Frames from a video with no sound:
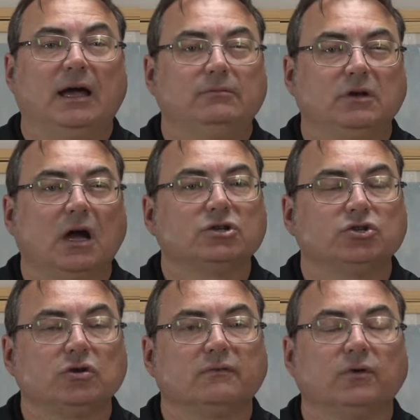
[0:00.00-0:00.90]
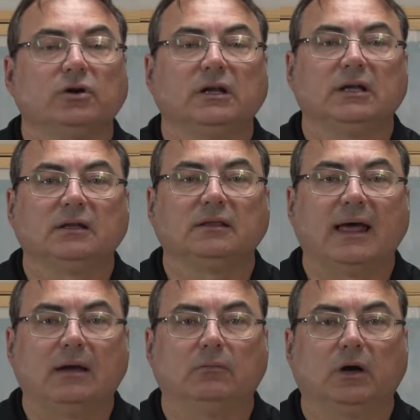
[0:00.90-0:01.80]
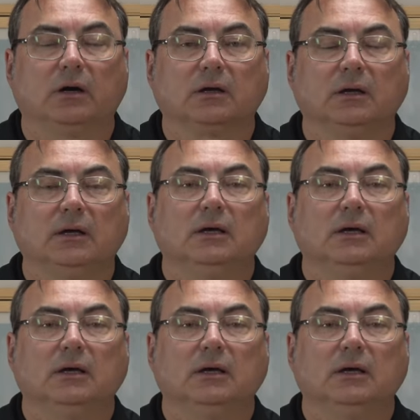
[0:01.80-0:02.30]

I'm not sure if we're going to hit that mark.